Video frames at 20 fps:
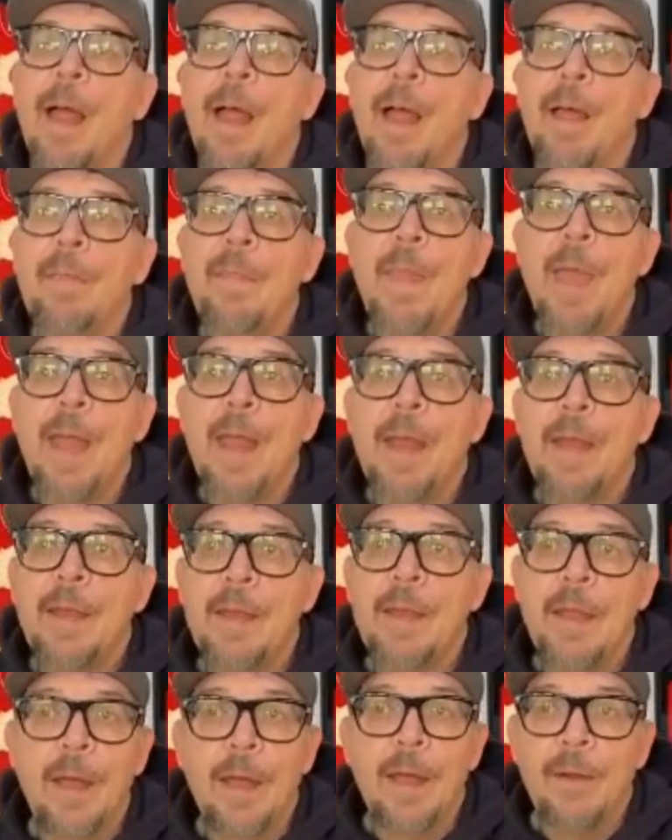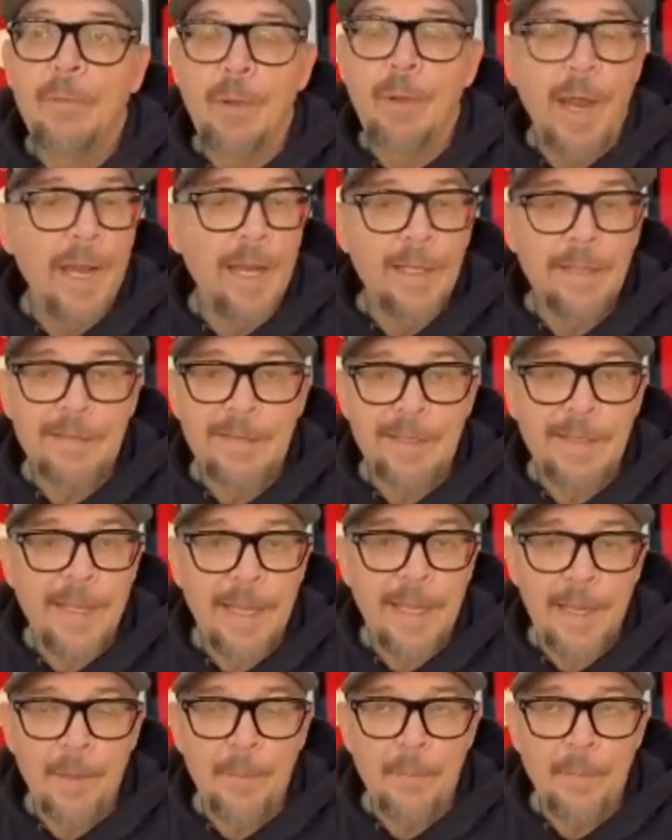And then ran into
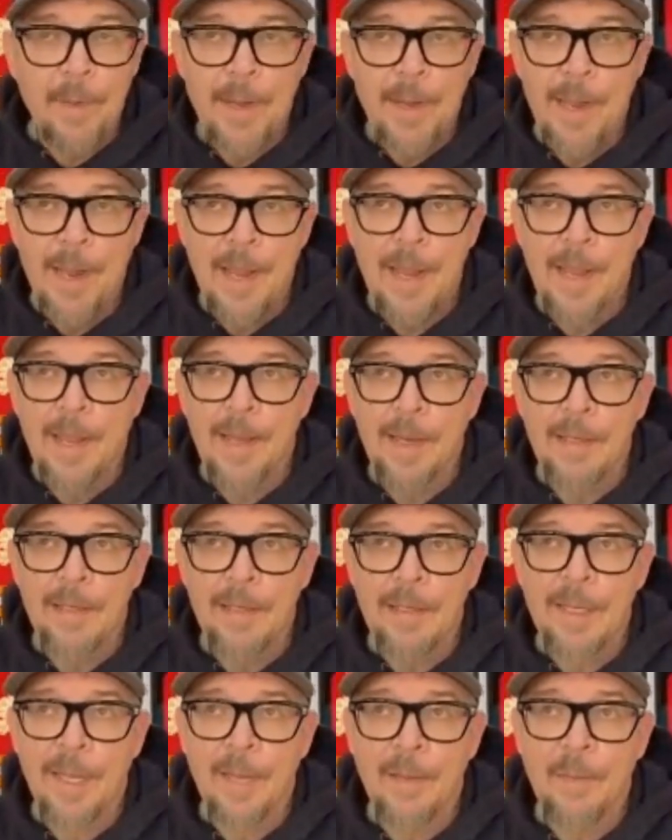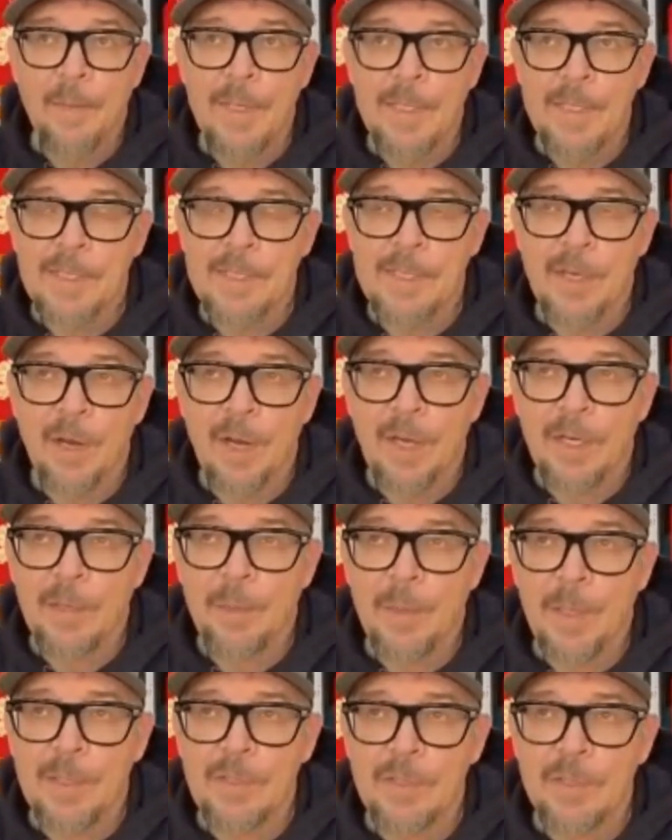Kim. And Kim is an
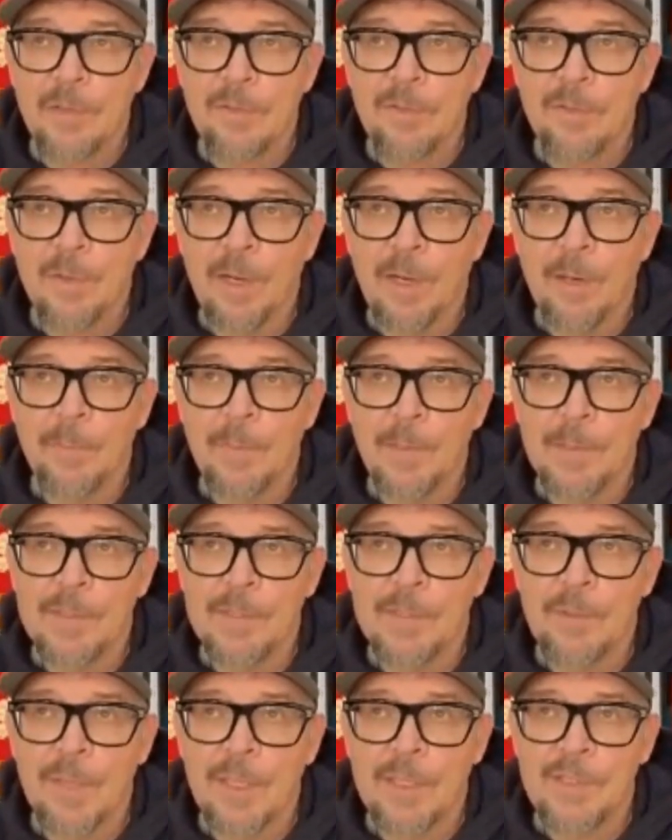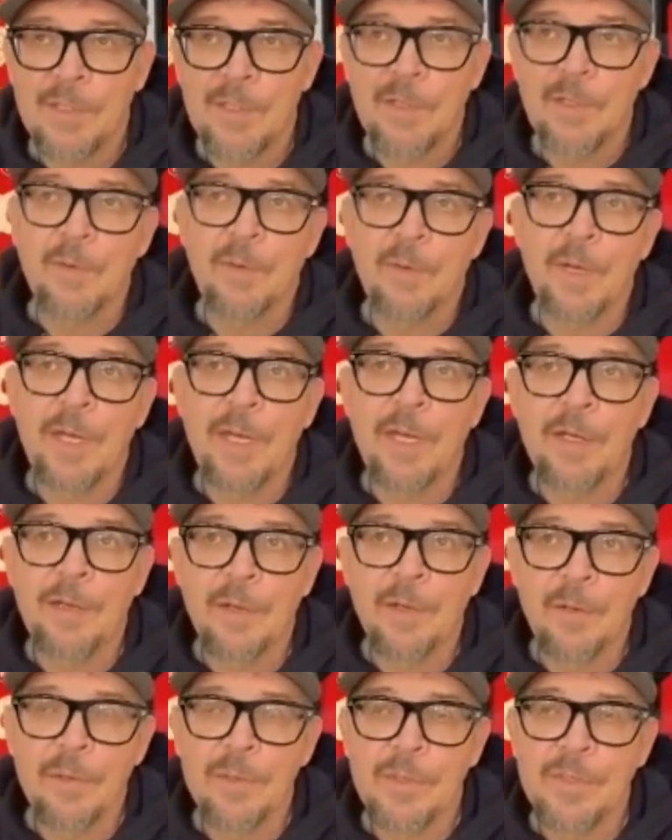occupational therapist who has a degree in
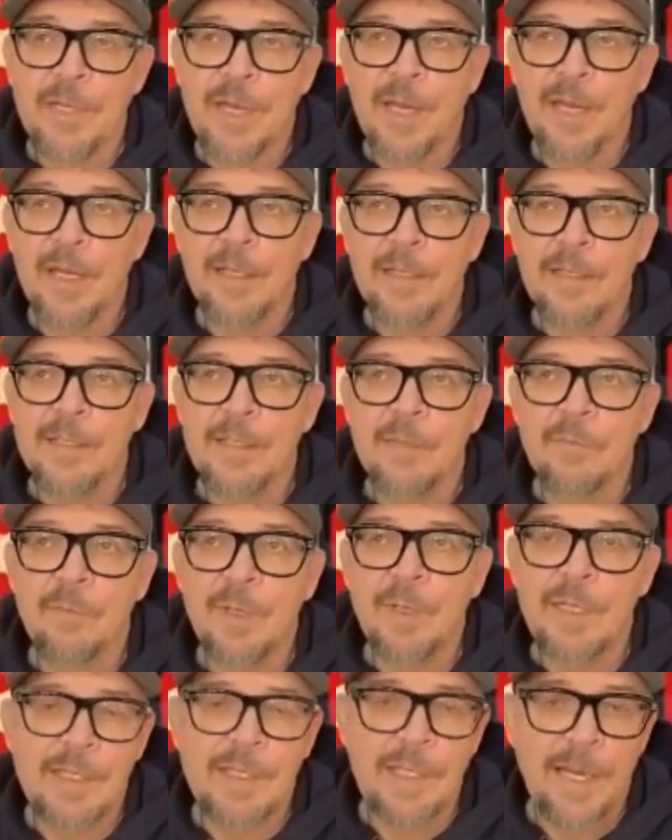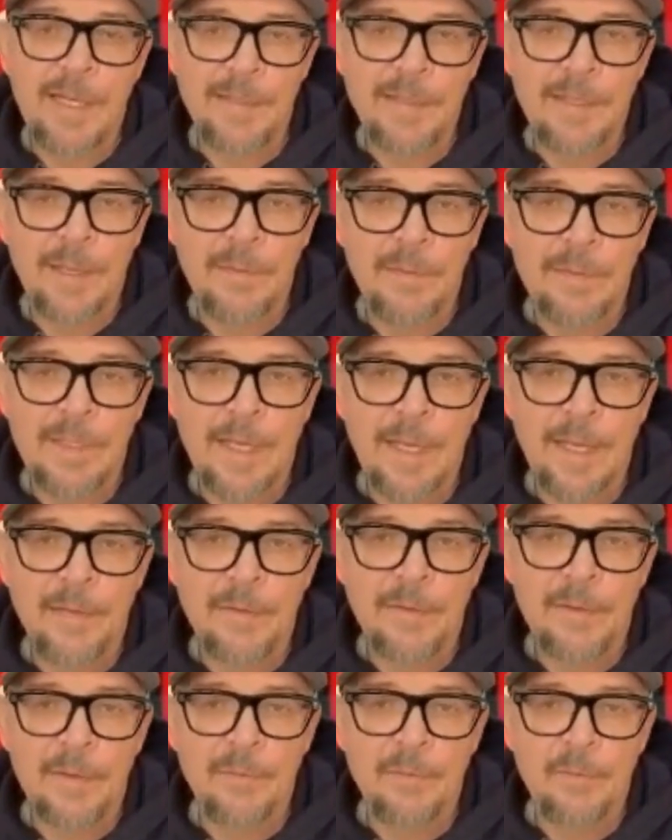neuroscience. And we sat down
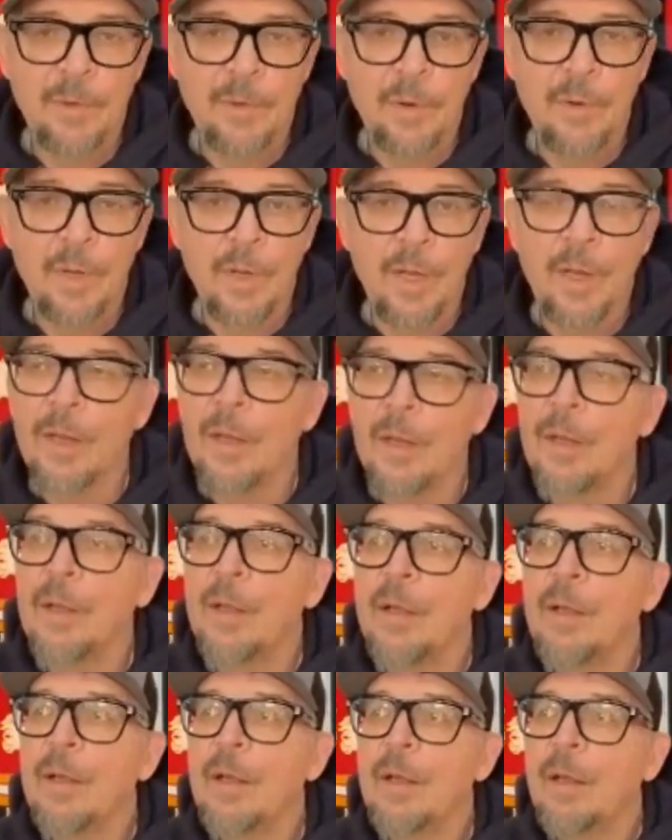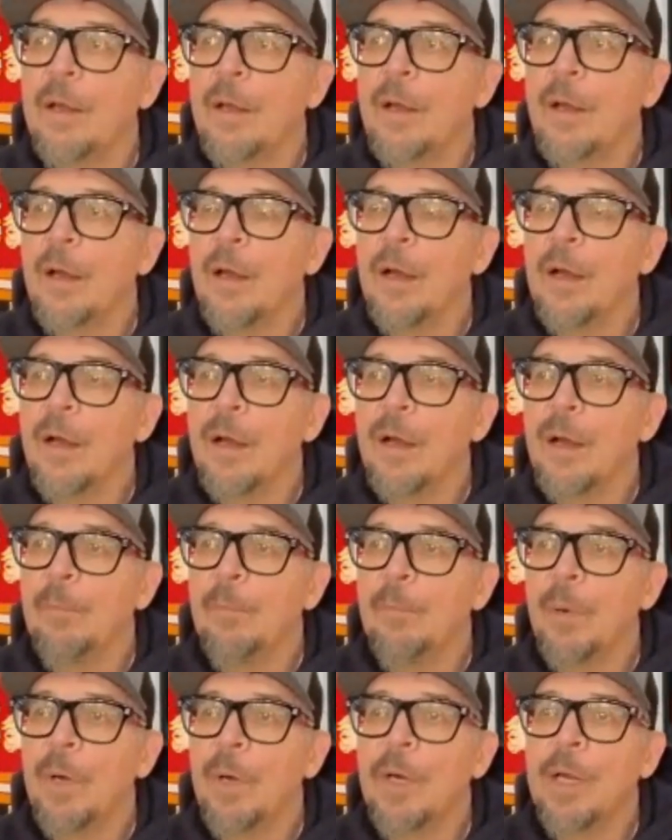together and wrote a
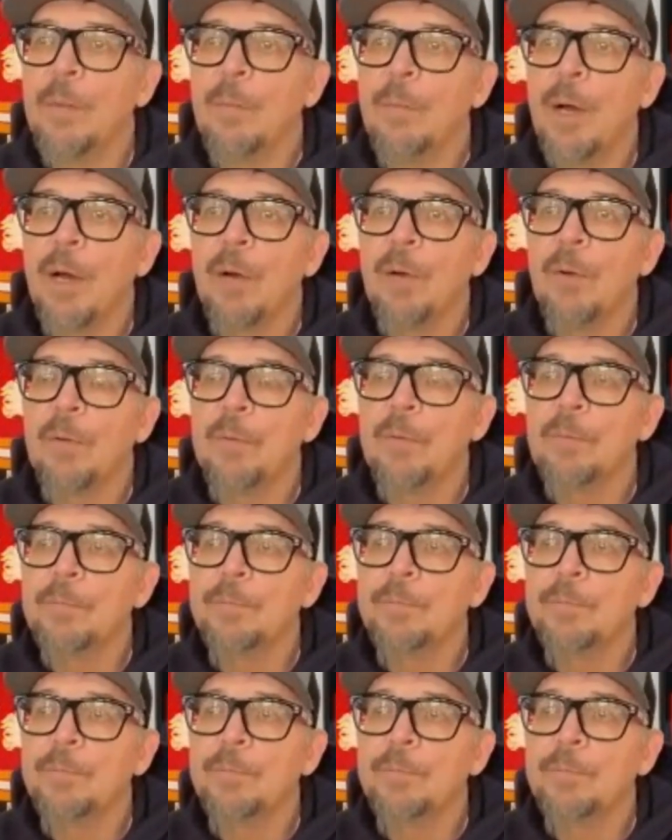book about